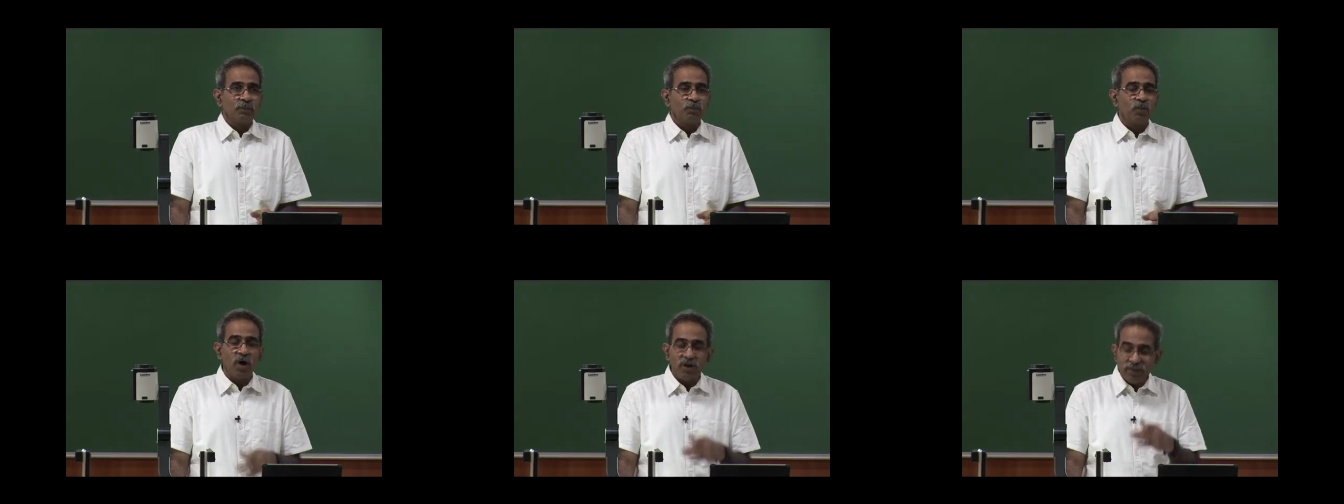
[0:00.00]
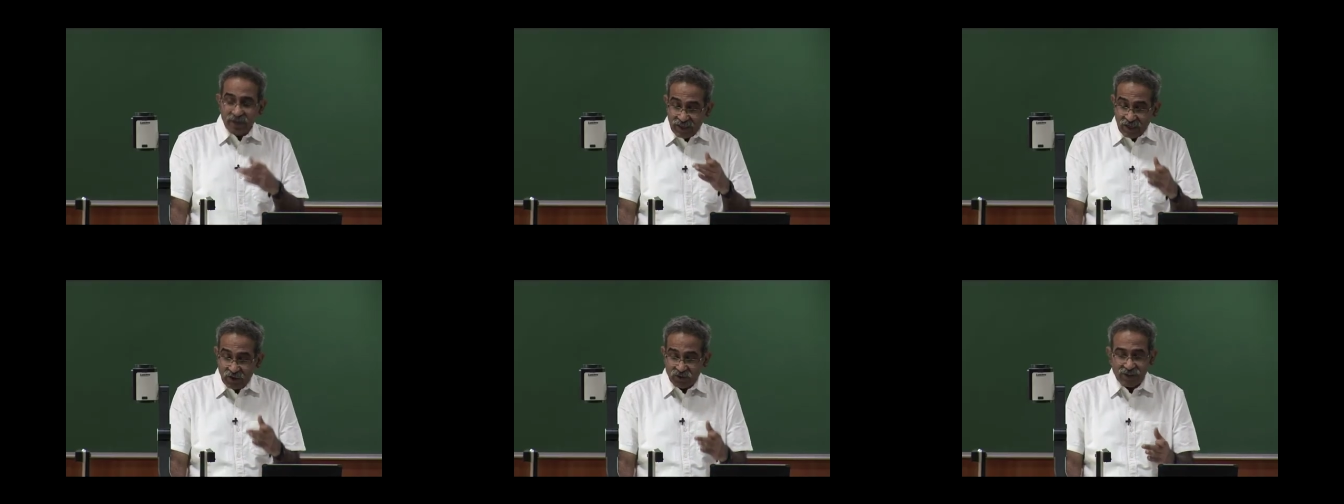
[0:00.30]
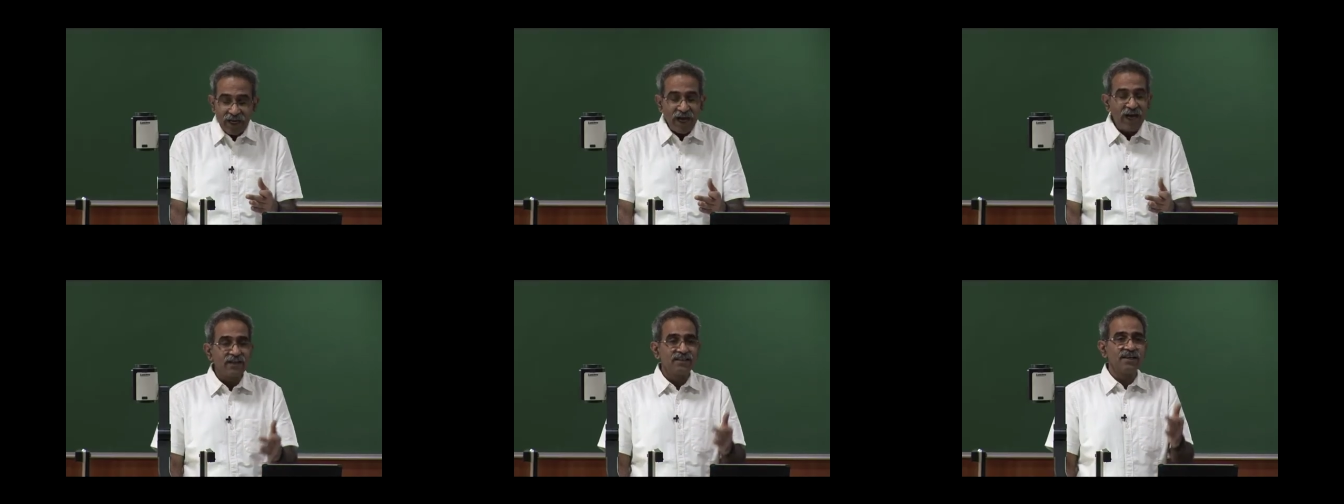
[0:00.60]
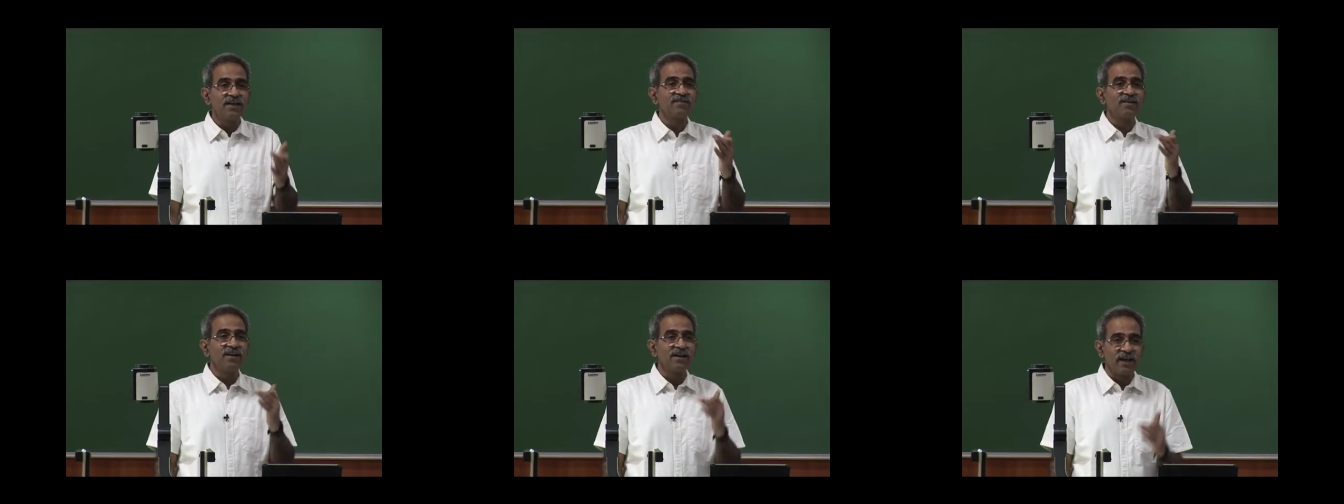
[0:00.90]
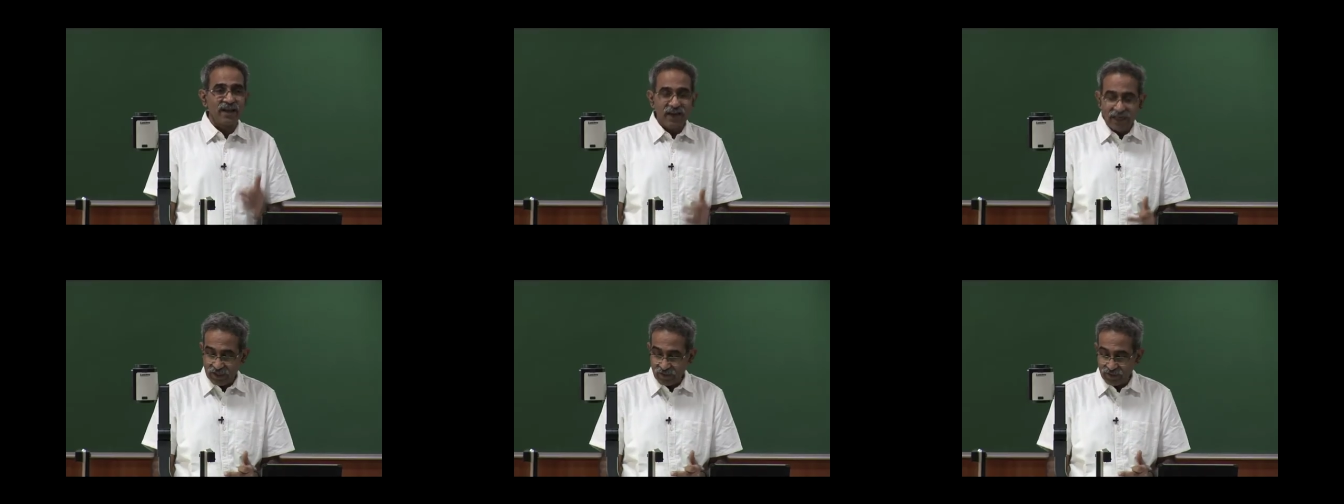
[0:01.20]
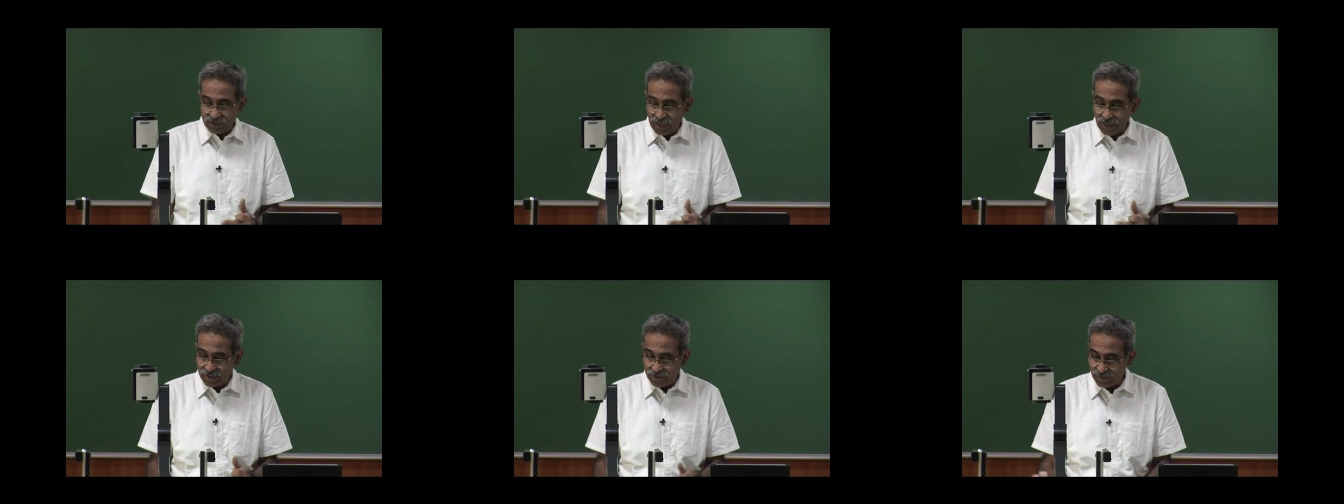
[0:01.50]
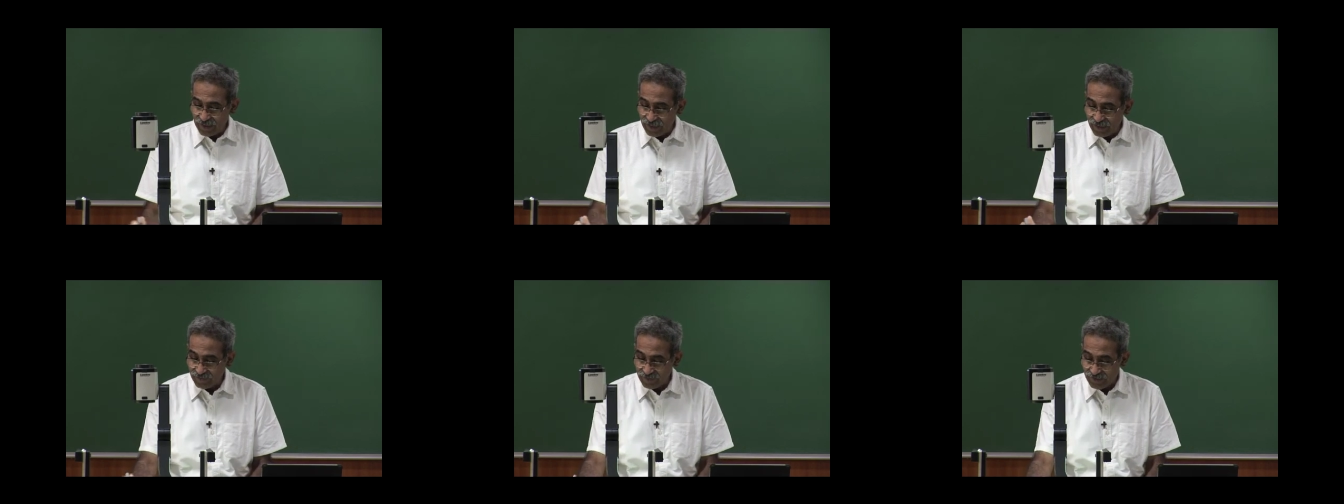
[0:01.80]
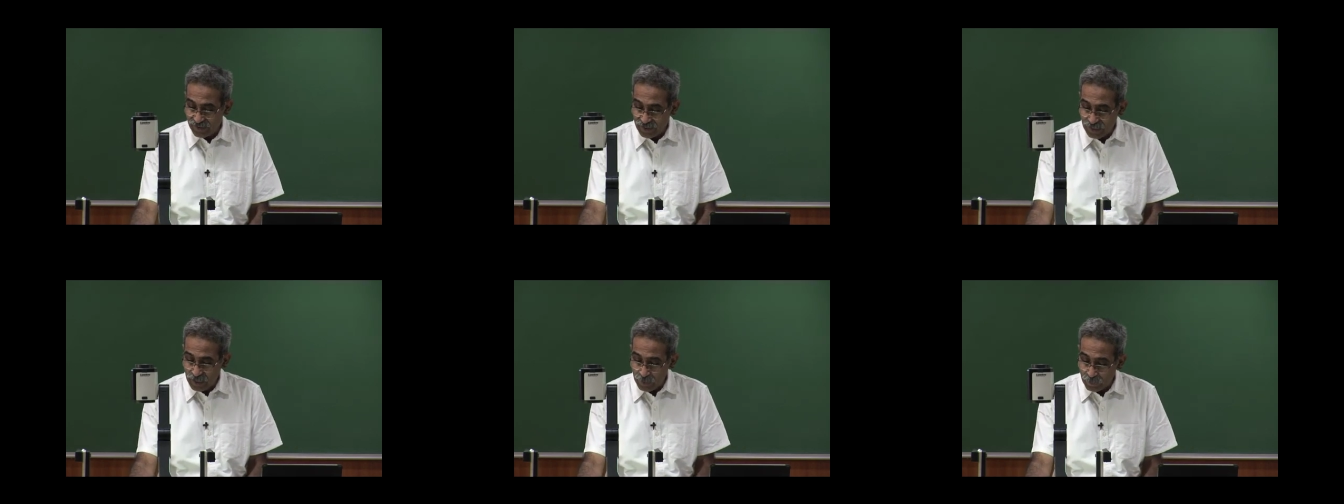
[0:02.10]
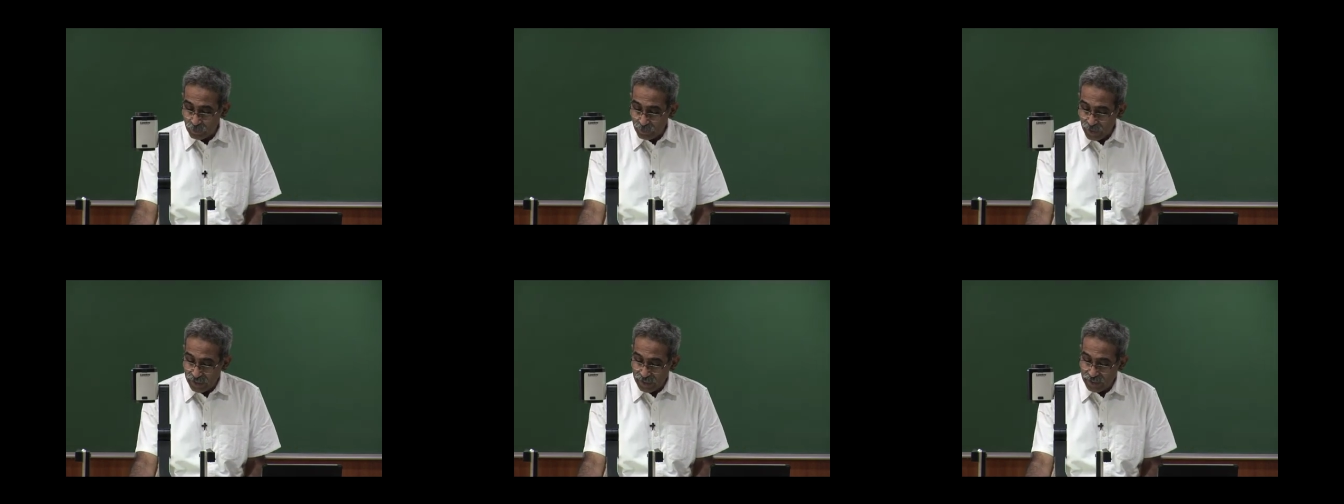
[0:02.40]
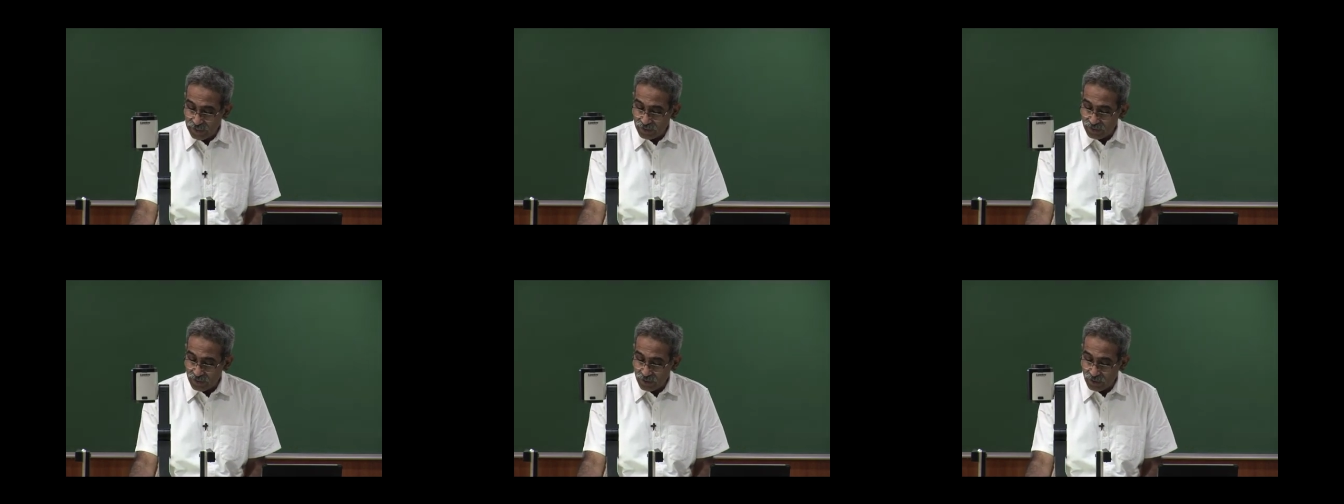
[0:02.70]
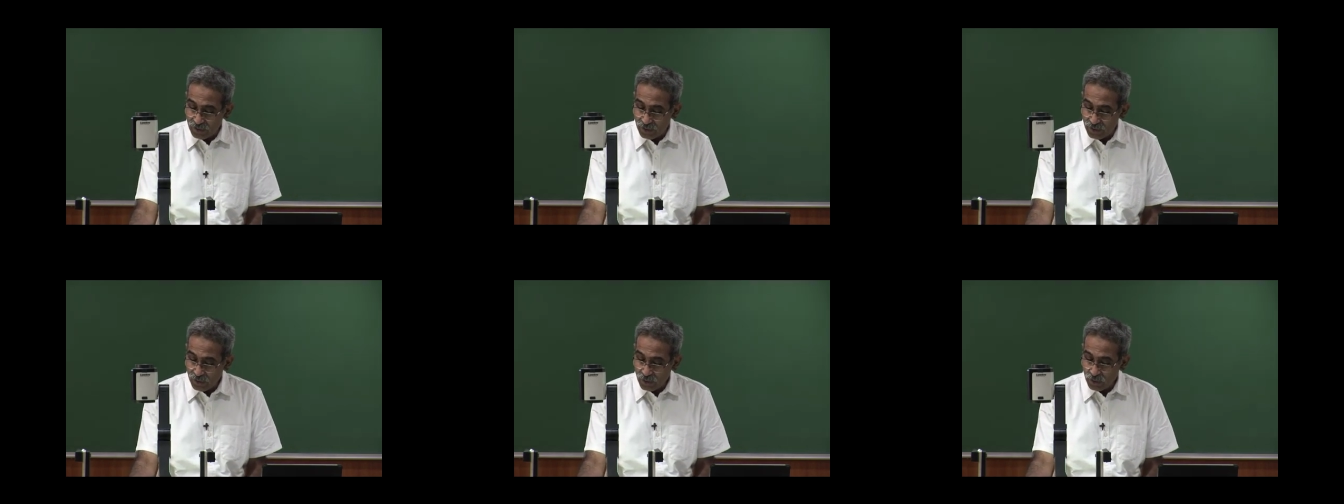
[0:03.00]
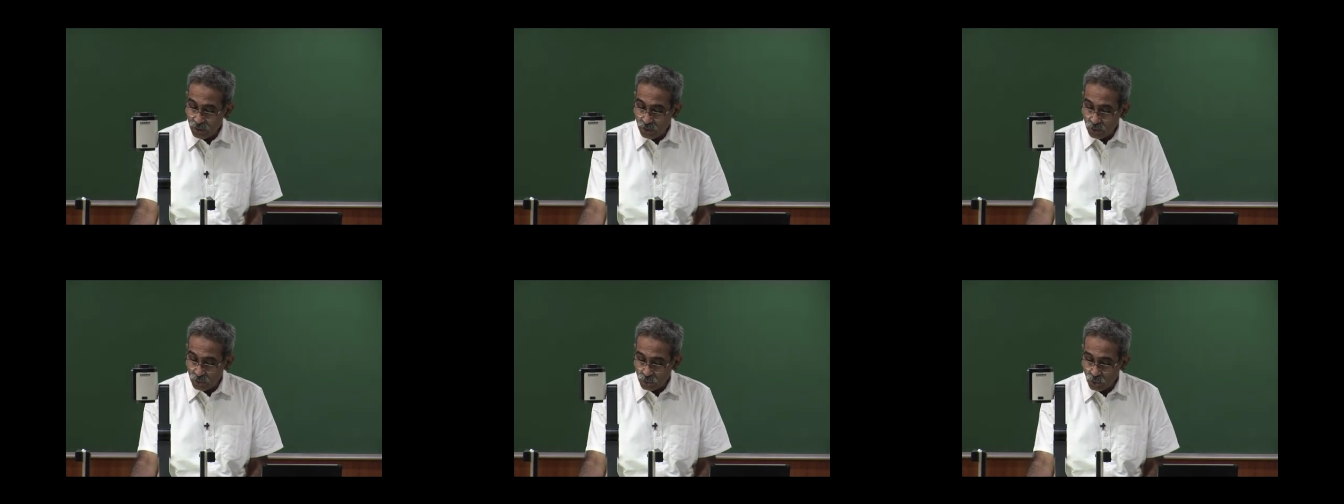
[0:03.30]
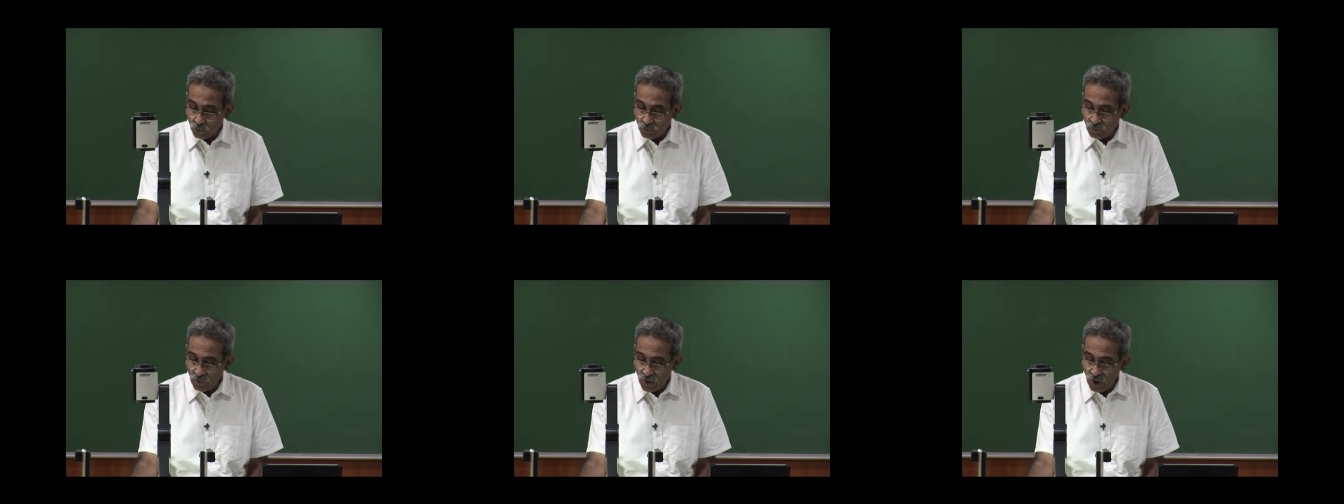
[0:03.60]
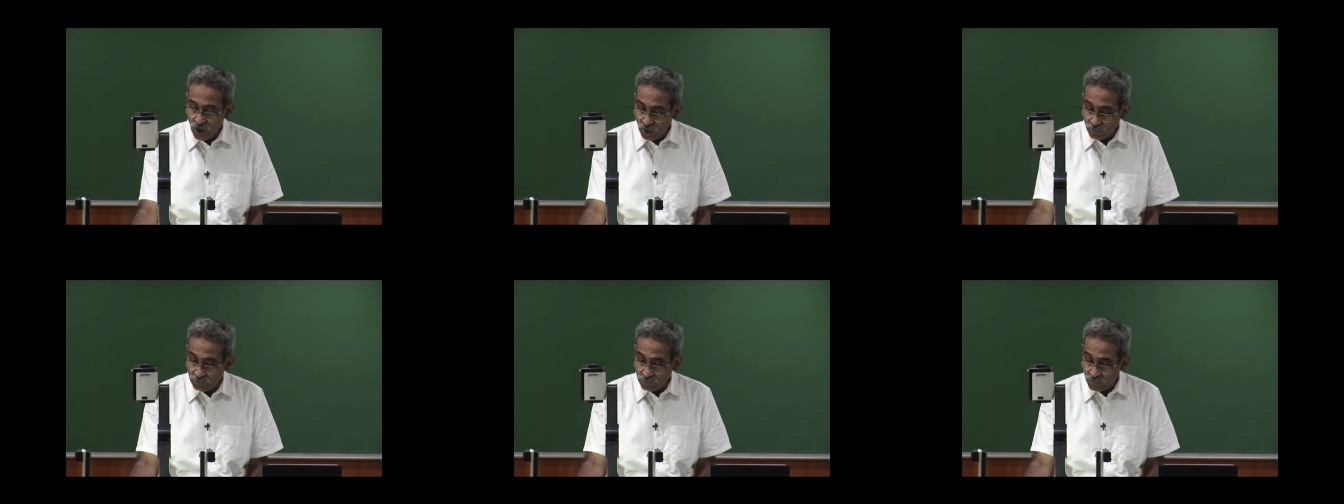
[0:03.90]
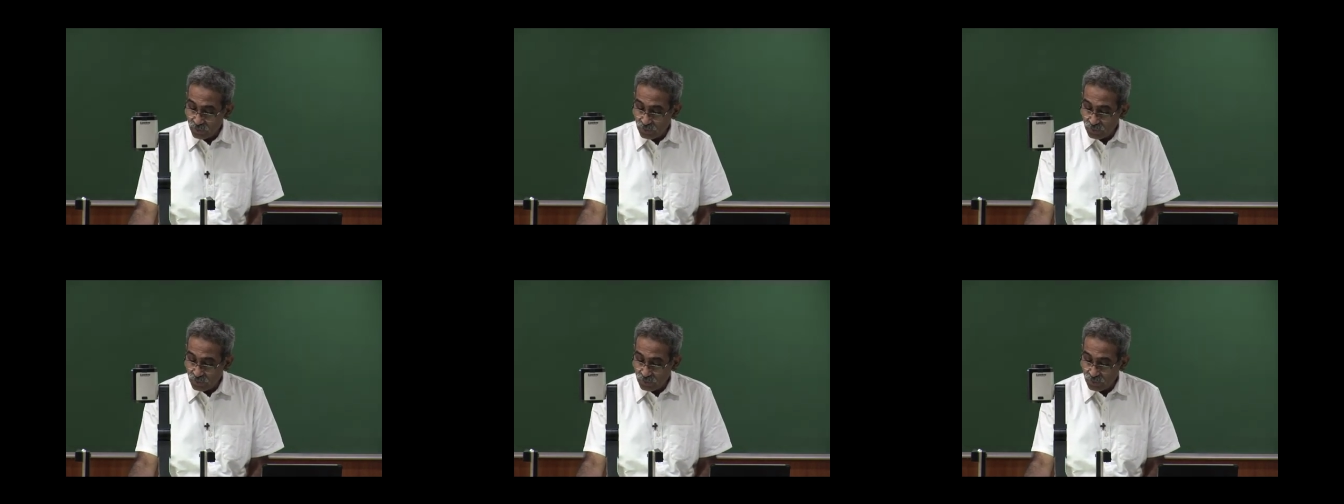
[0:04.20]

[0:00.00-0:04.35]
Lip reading: positive charges and negative charges combine to form